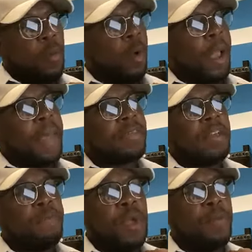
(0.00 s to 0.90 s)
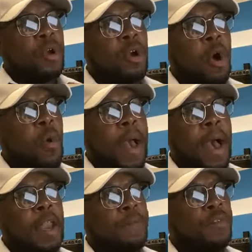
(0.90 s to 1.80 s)
We're asking people to go
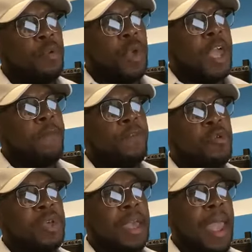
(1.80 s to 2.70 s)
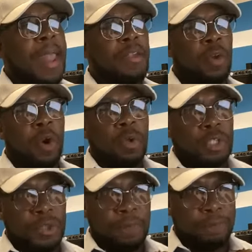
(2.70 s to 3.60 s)
out. If you can't go
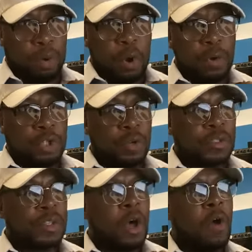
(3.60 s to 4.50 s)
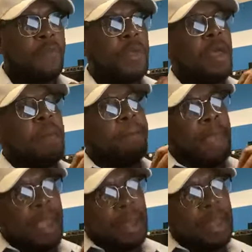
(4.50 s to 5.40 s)
to the polls yourself,
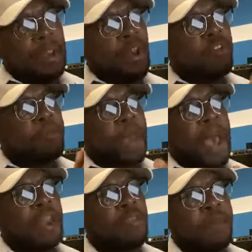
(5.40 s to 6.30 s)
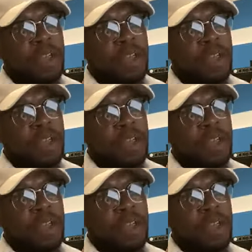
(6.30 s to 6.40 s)
mail in those ballots.